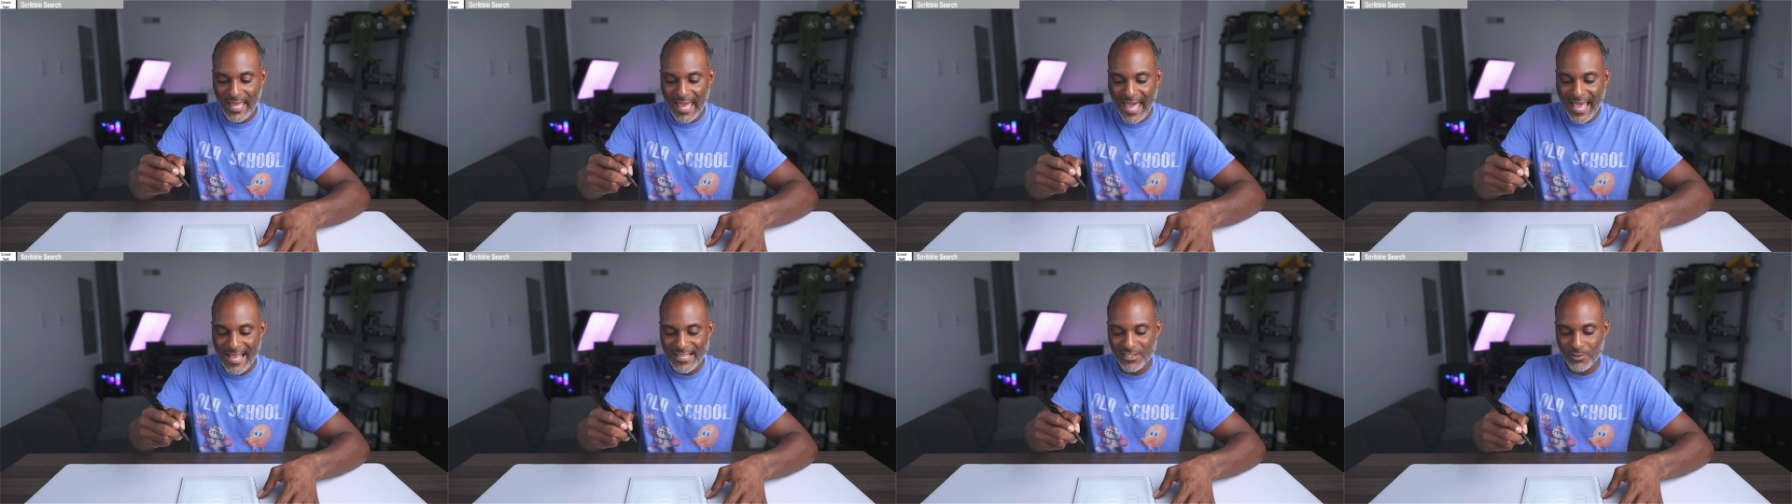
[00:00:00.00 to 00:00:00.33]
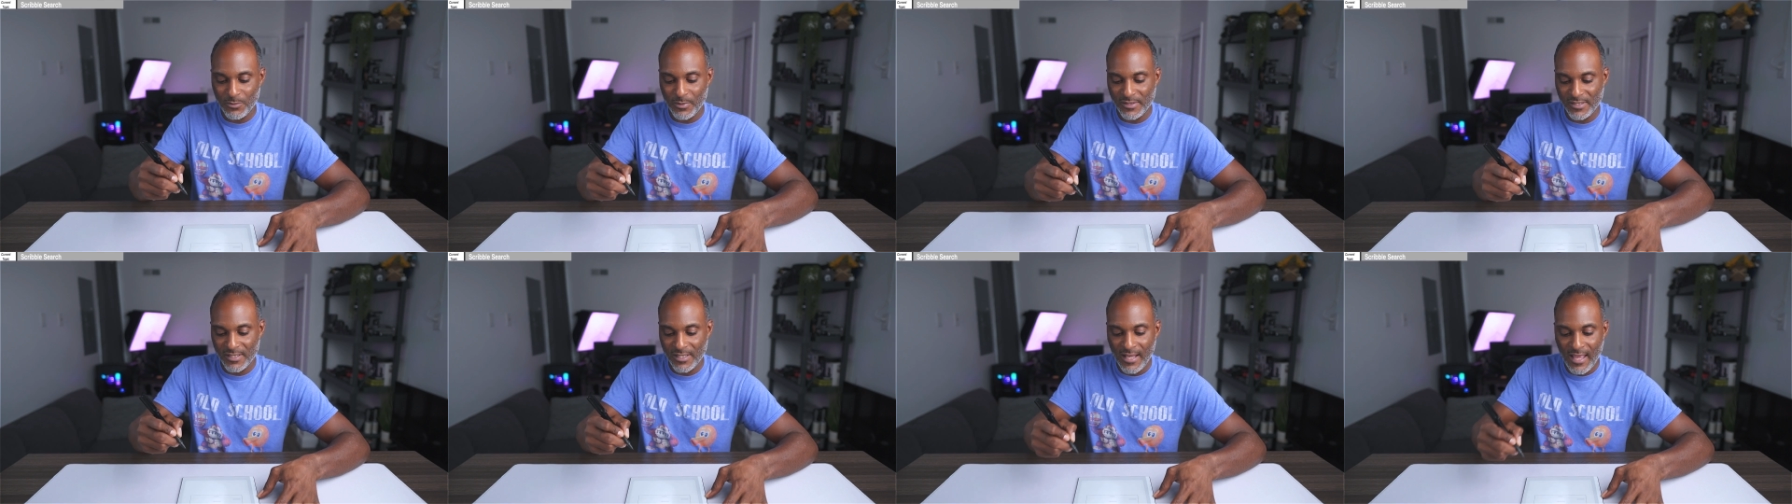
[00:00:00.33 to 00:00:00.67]

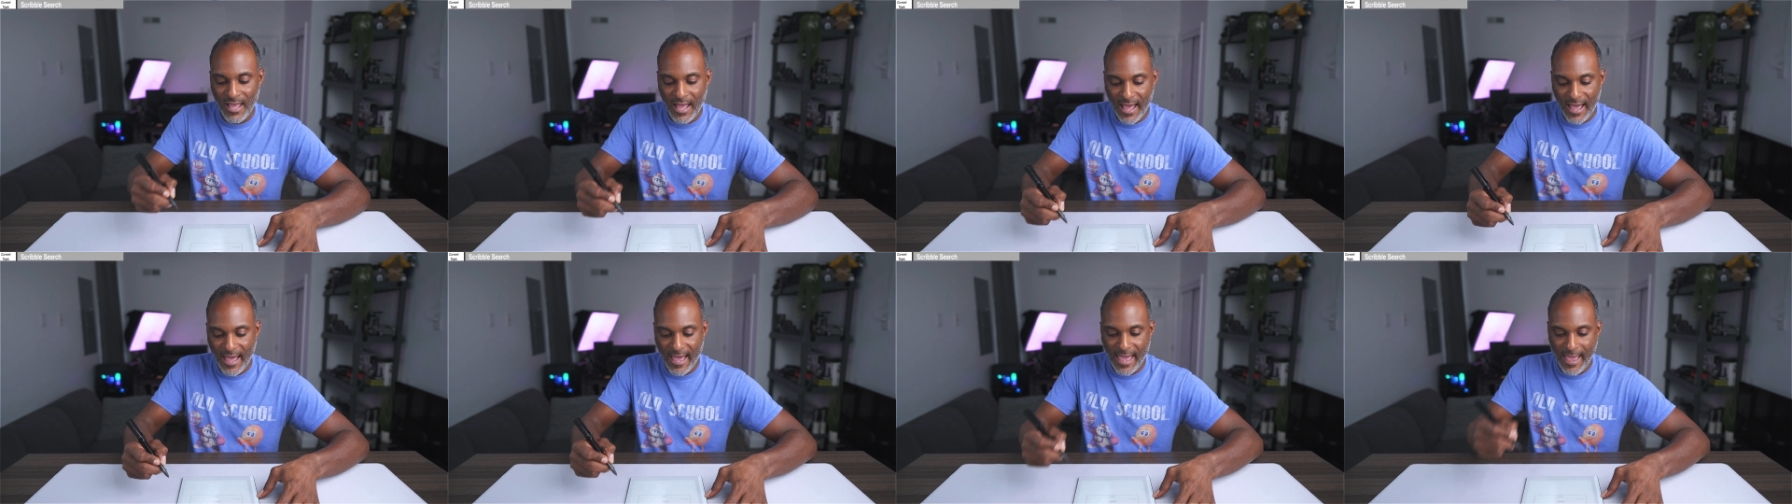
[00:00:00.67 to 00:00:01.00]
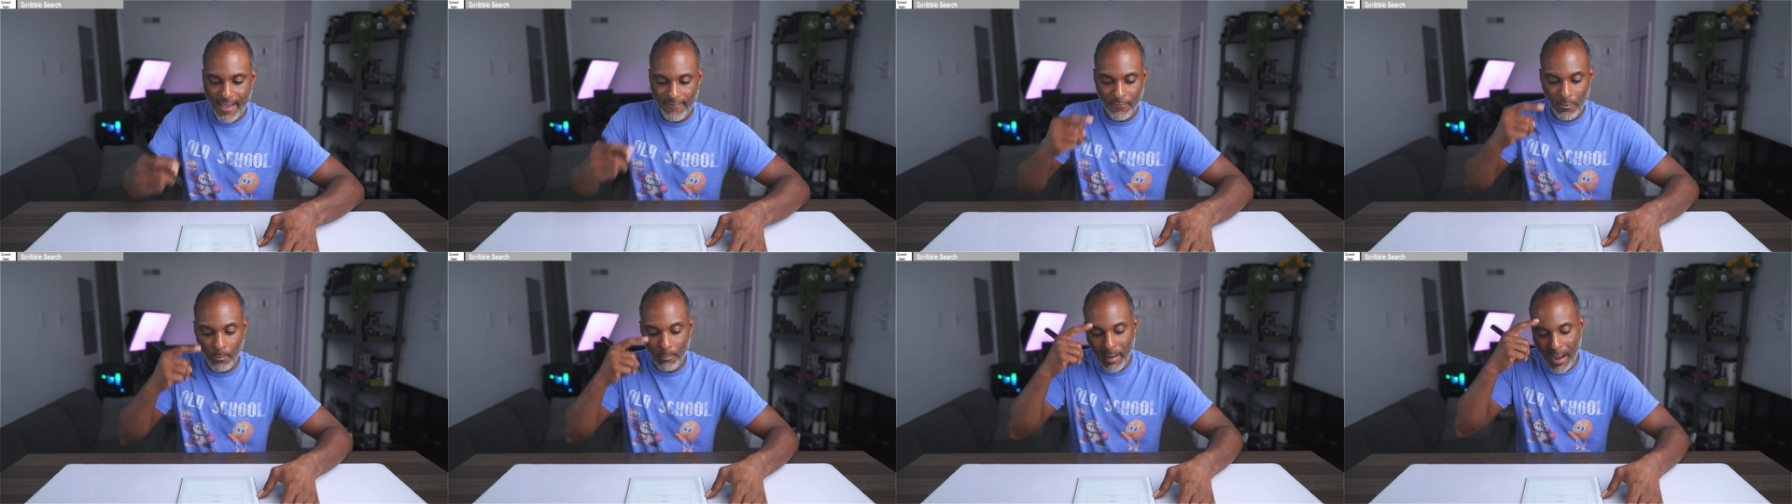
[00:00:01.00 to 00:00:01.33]
asterisks I
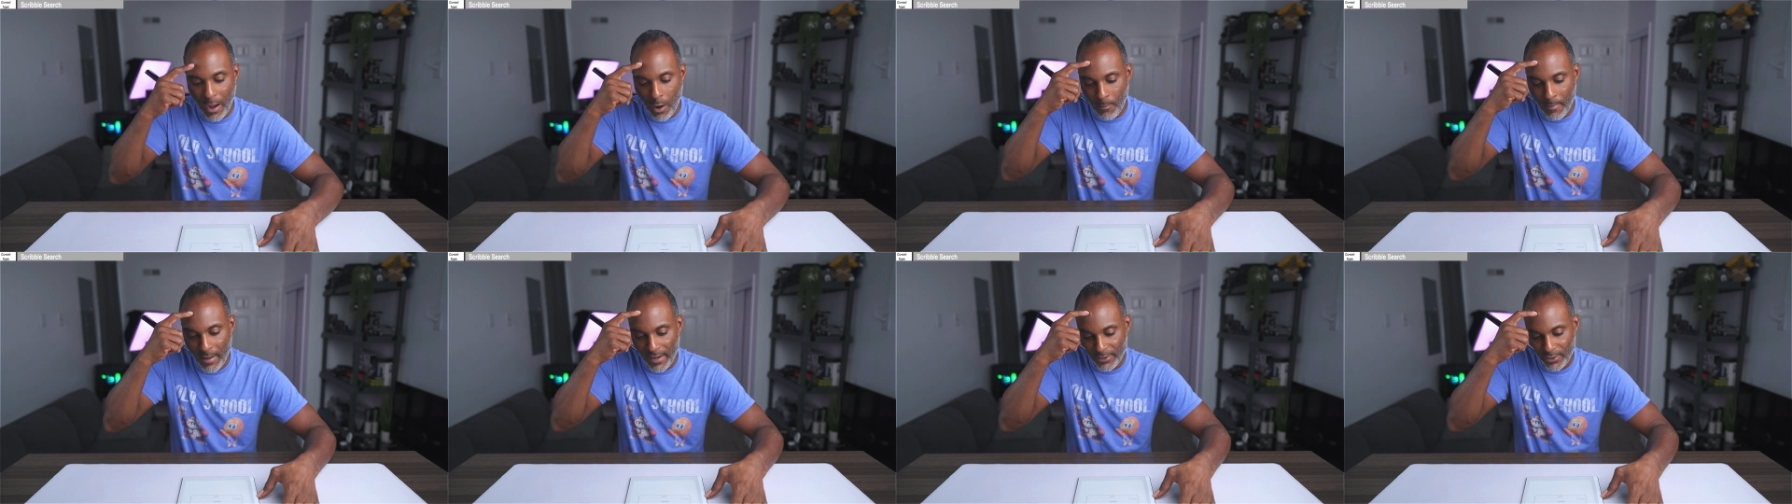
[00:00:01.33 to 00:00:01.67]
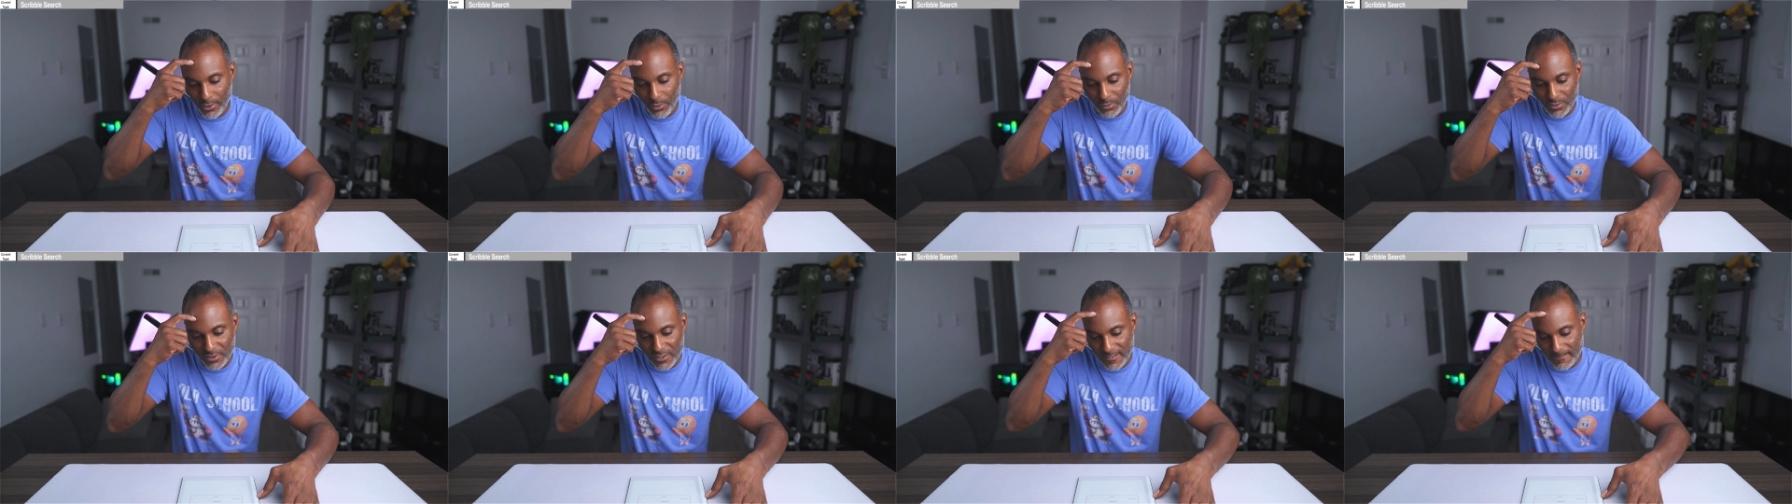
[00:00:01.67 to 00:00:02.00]
have about my
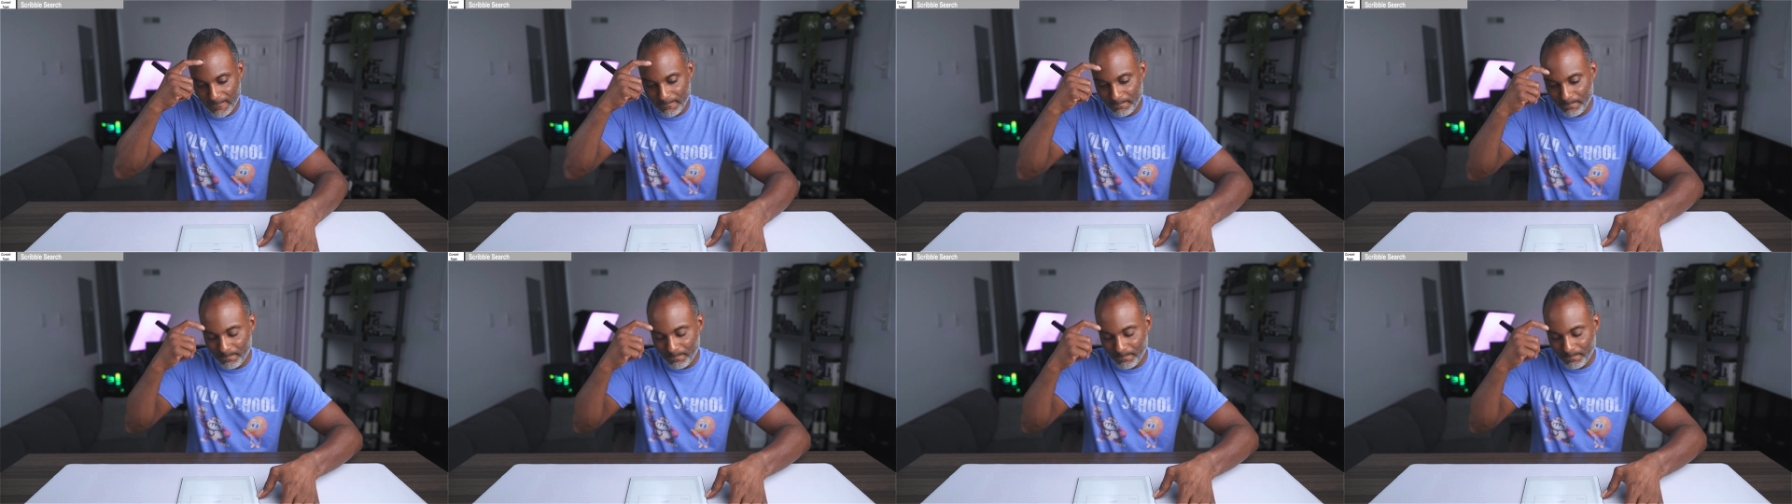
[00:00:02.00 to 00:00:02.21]
notes.